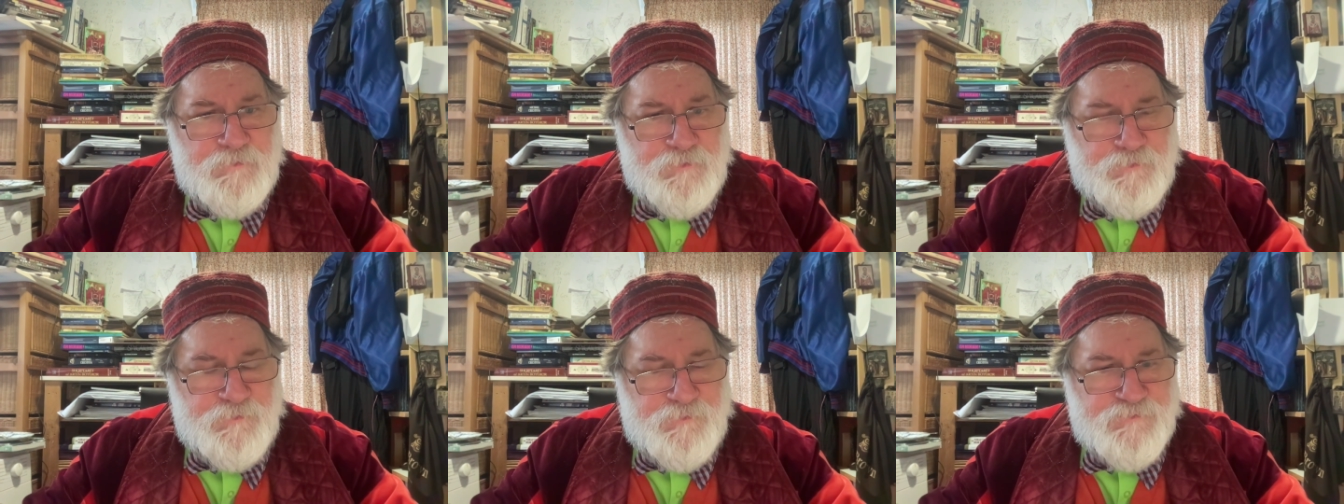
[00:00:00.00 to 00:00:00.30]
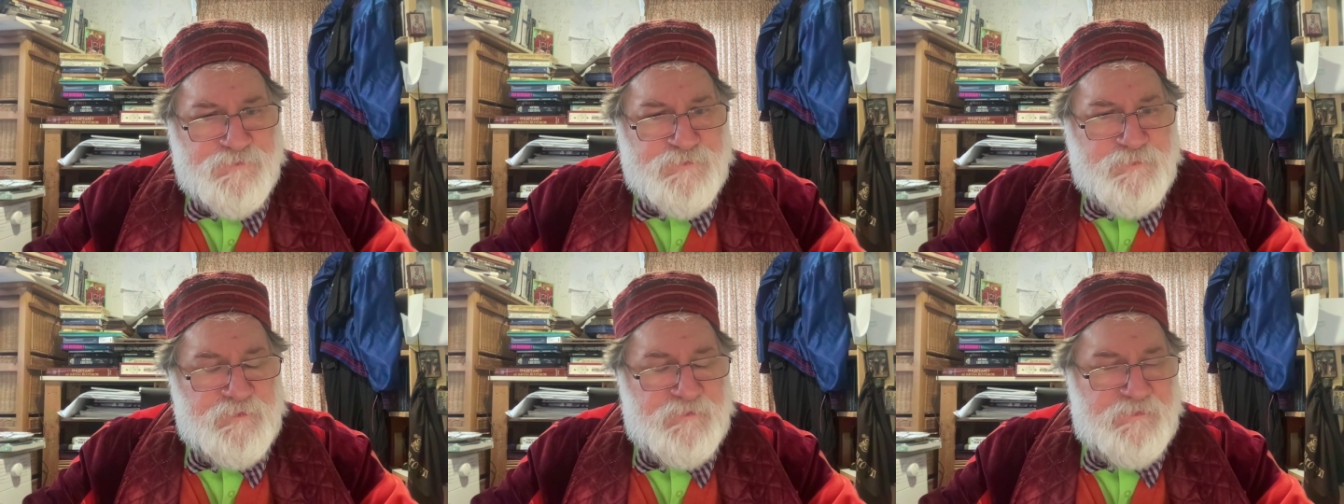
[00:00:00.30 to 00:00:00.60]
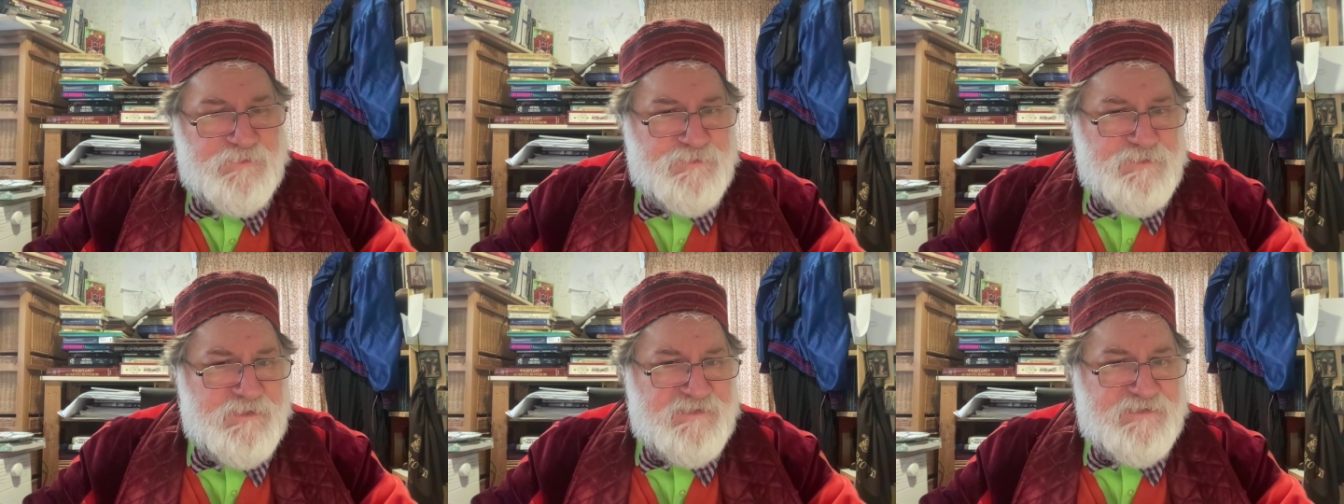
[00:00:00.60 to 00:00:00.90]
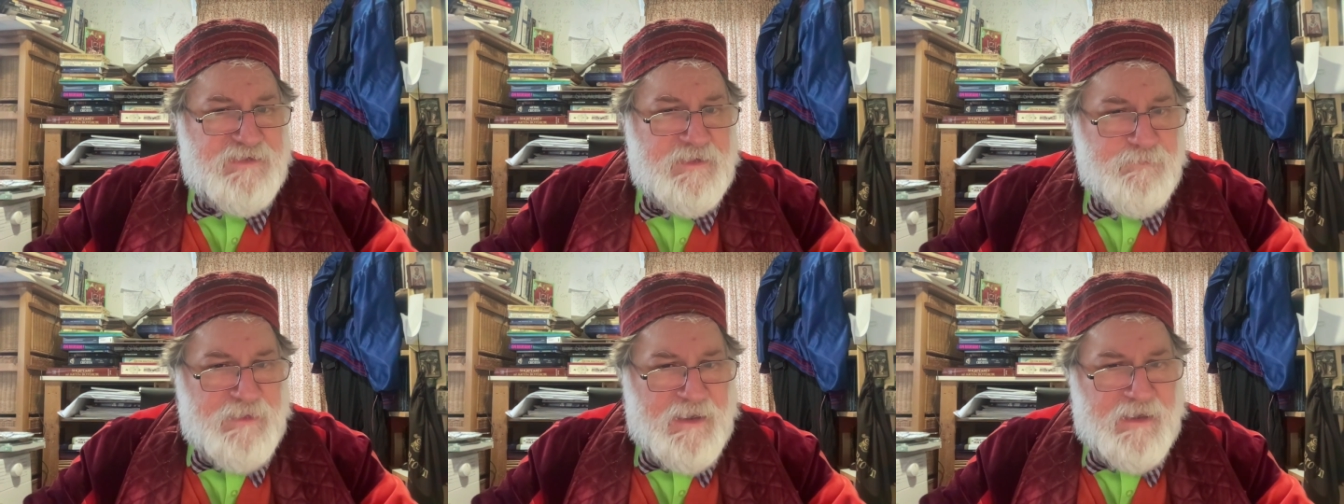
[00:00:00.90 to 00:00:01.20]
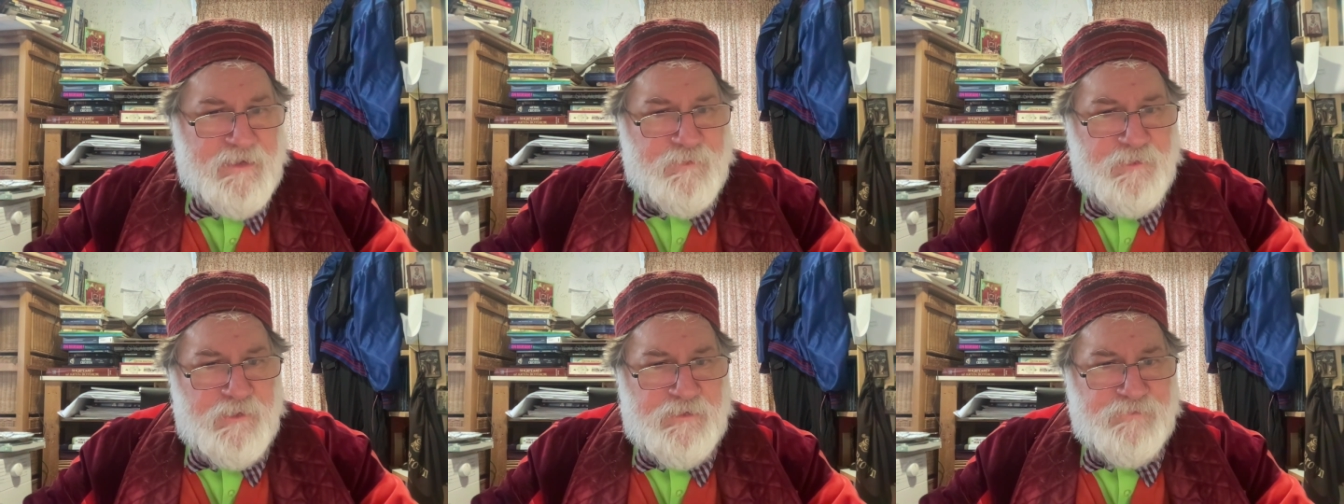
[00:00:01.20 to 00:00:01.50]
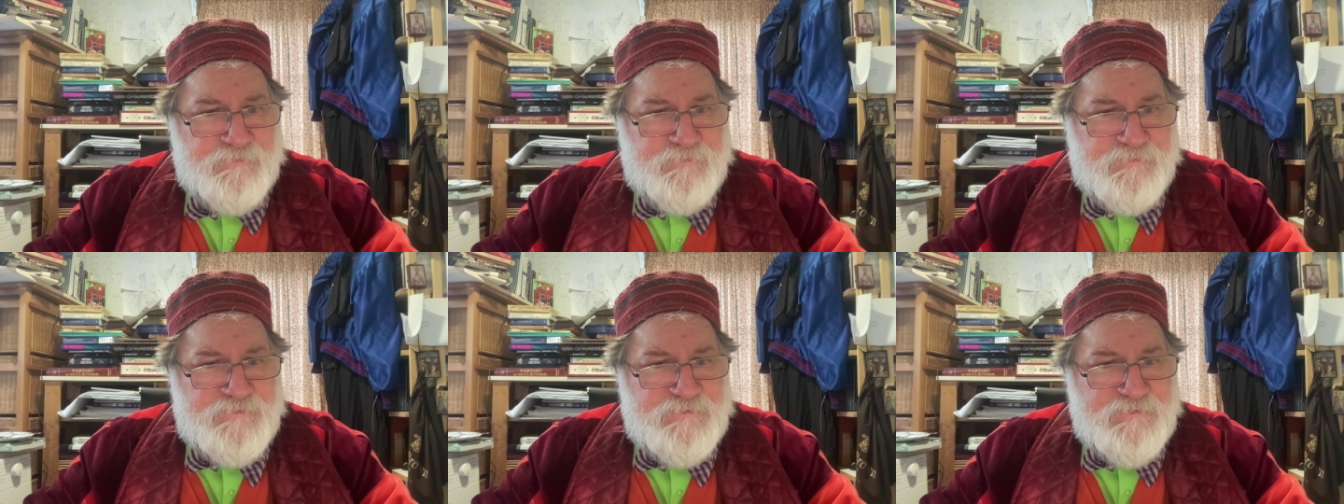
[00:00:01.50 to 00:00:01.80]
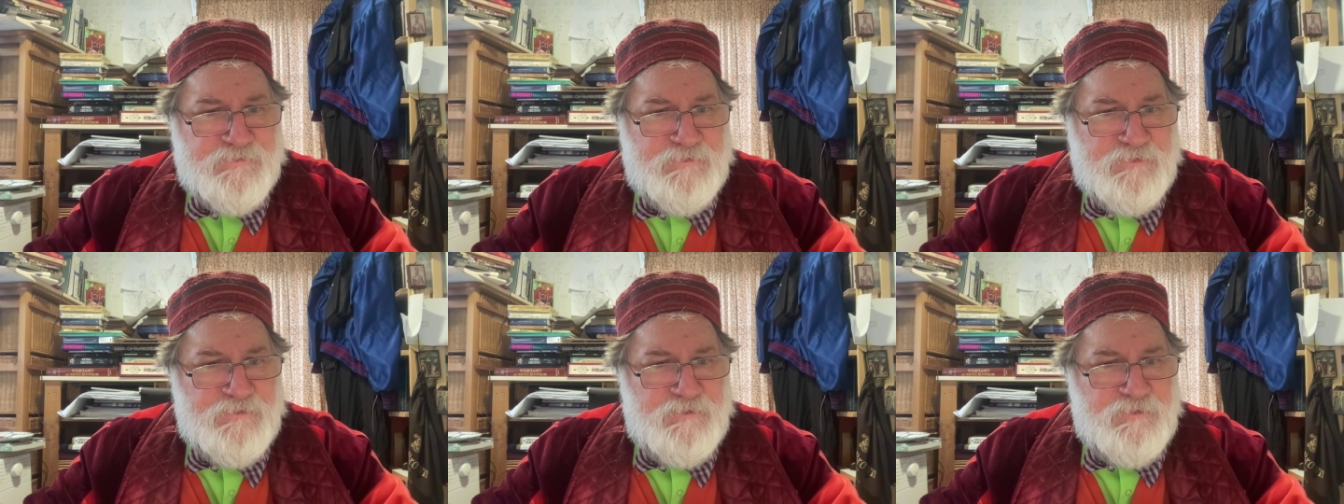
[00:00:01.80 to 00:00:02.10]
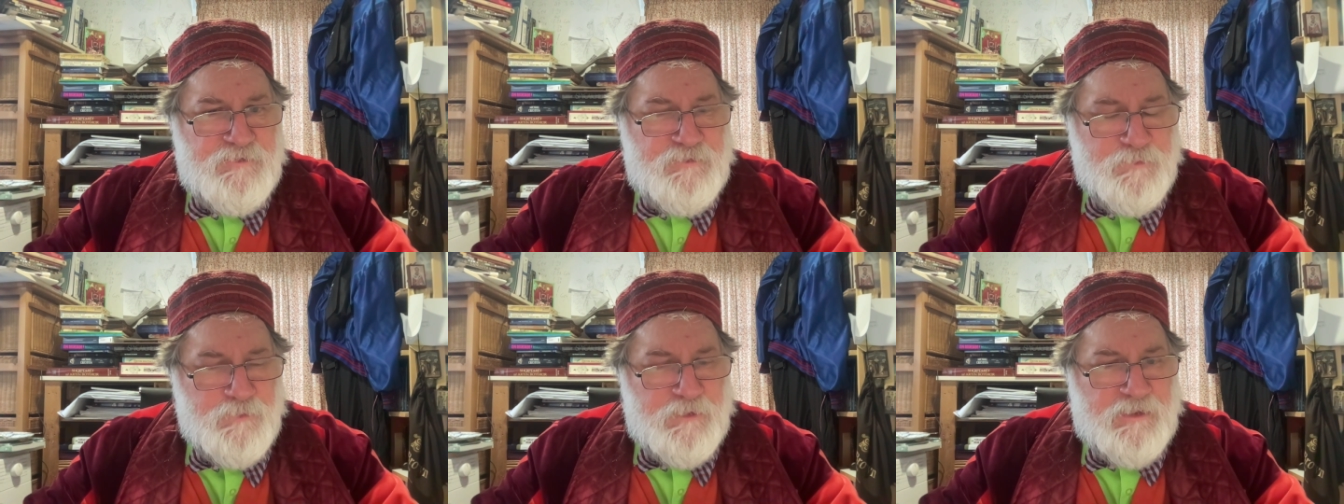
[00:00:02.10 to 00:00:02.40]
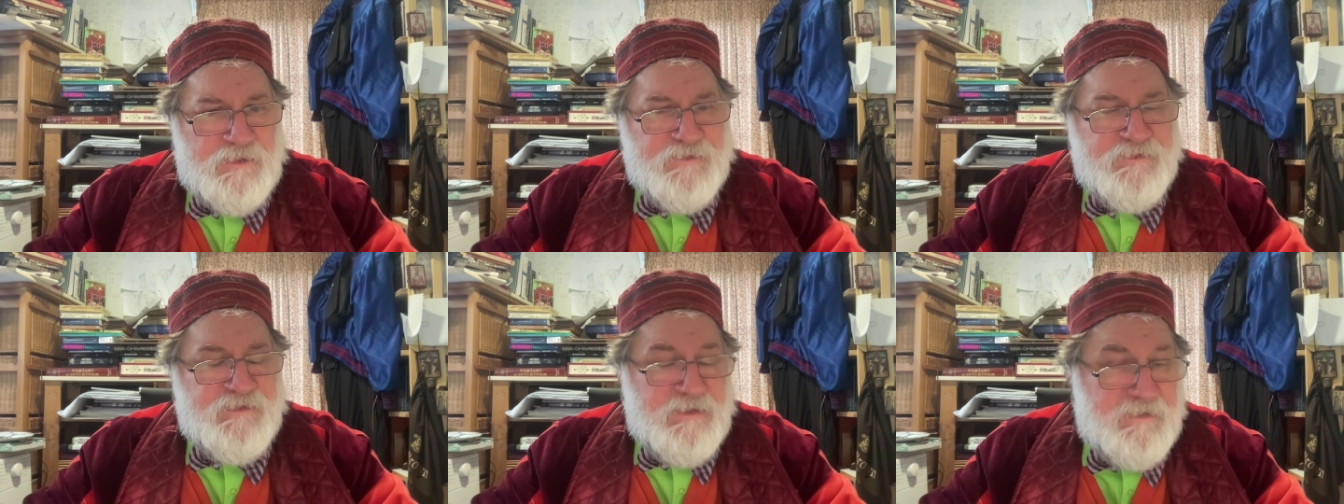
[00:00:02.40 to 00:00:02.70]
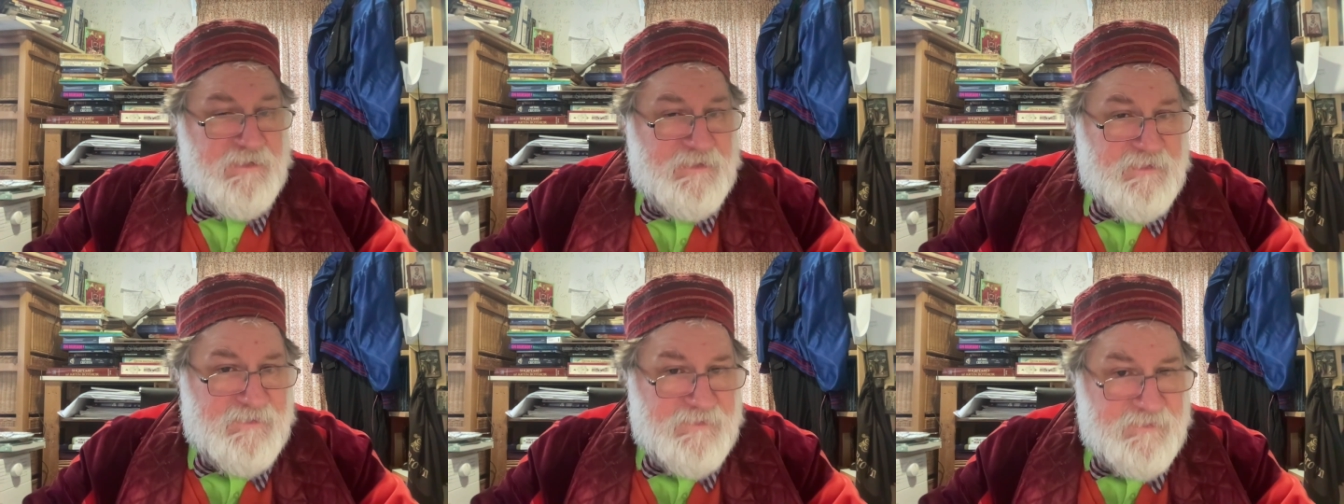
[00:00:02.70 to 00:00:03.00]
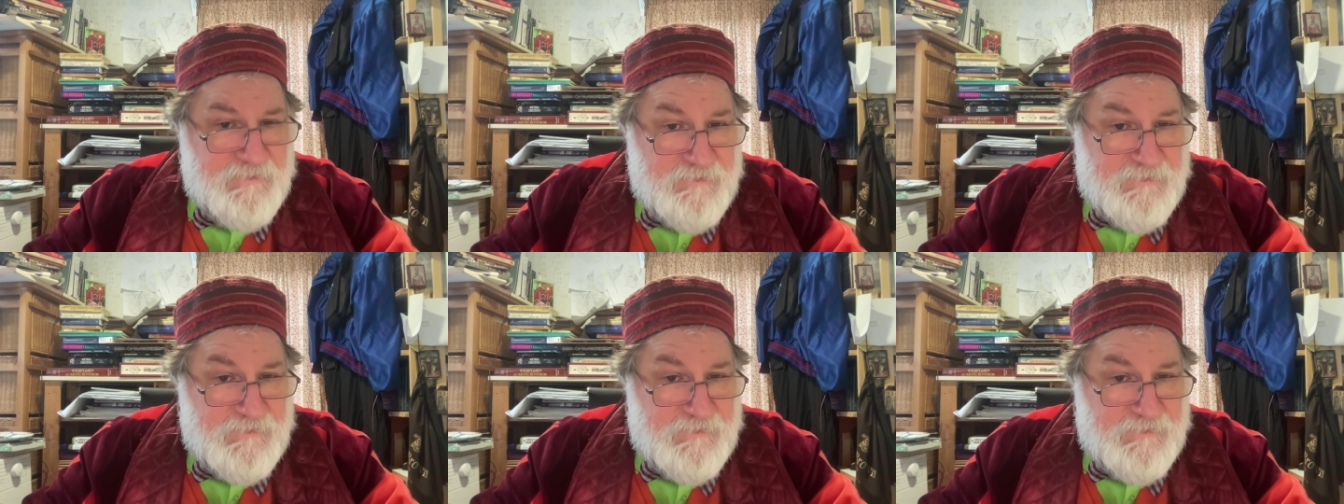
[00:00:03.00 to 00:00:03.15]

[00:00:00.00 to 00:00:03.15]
lords with interesting backgrounds who are there